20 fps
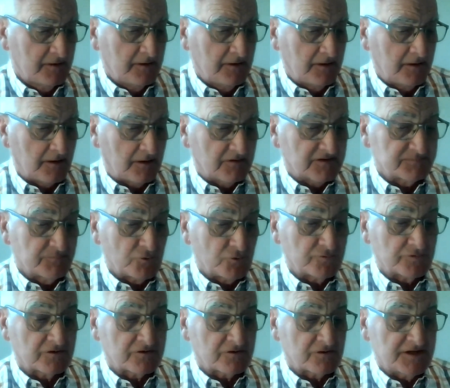I was born in
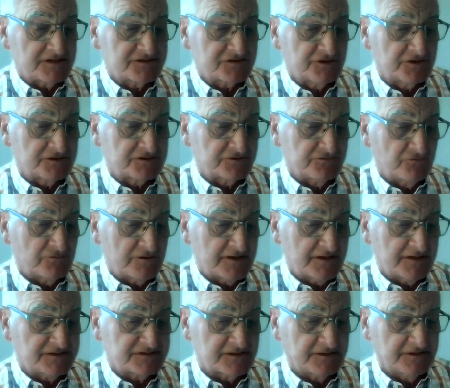Christchurch and
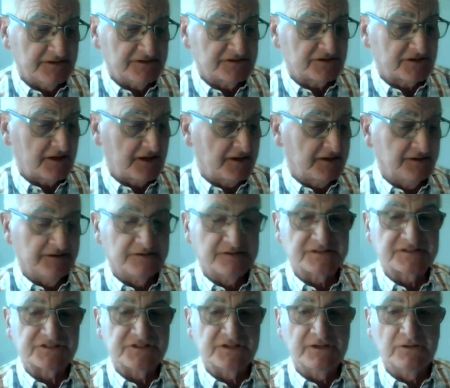raised and educated in a
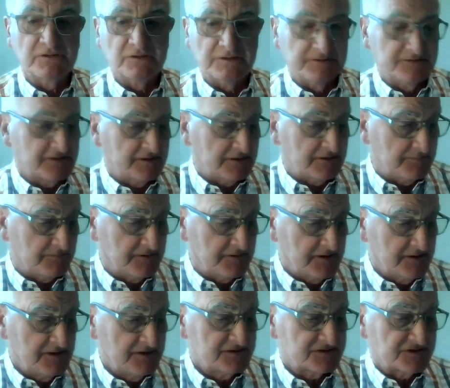single-income,
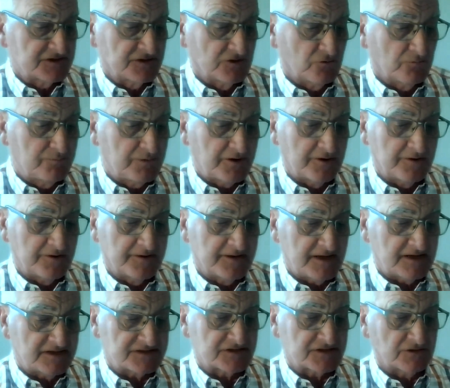single-parent
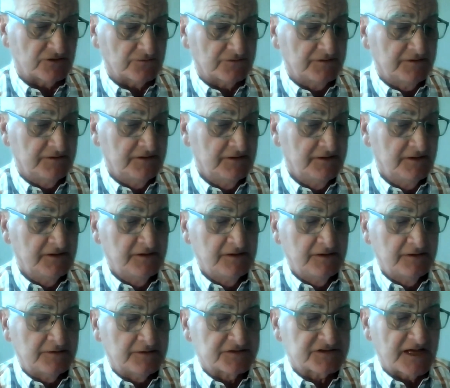household.
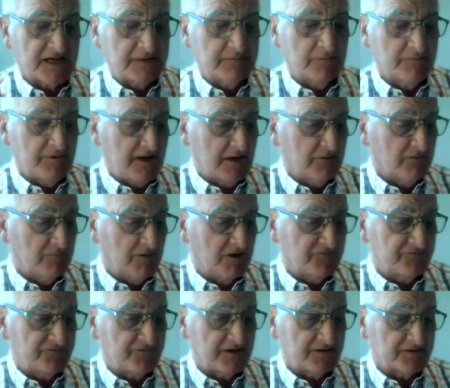This came about when my
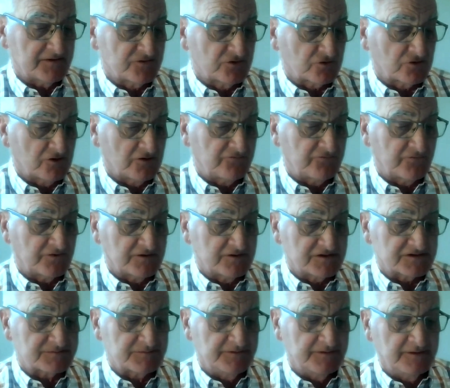father took off for
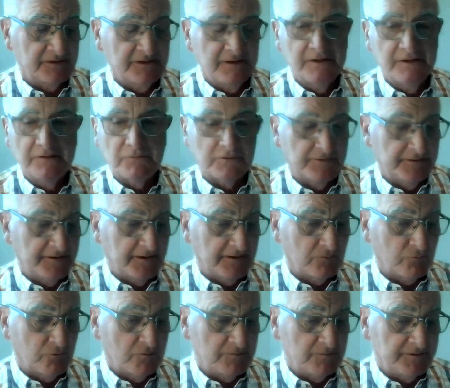Gisborne with another
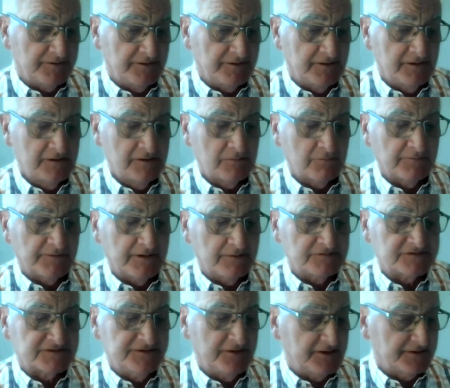woman when I was
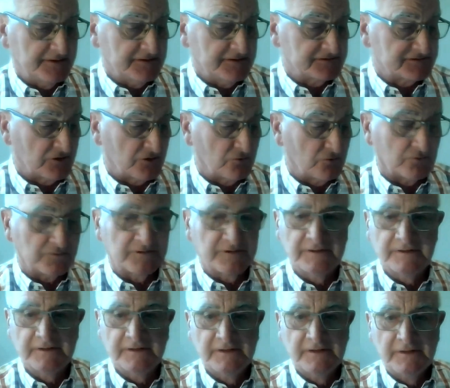9 years old.
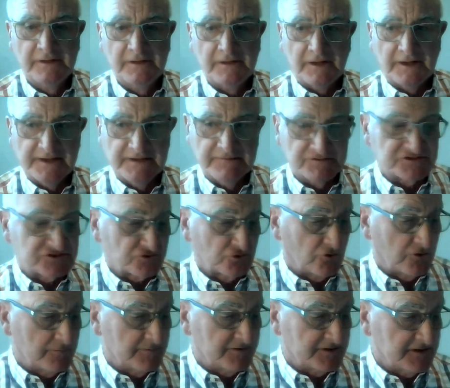I never saw him
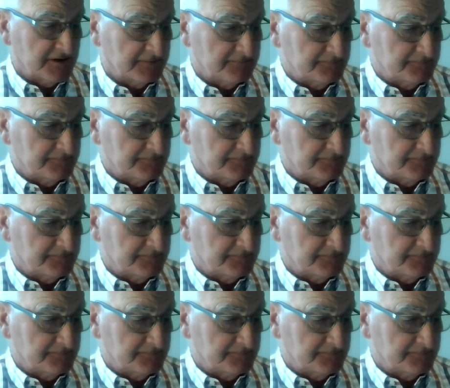again.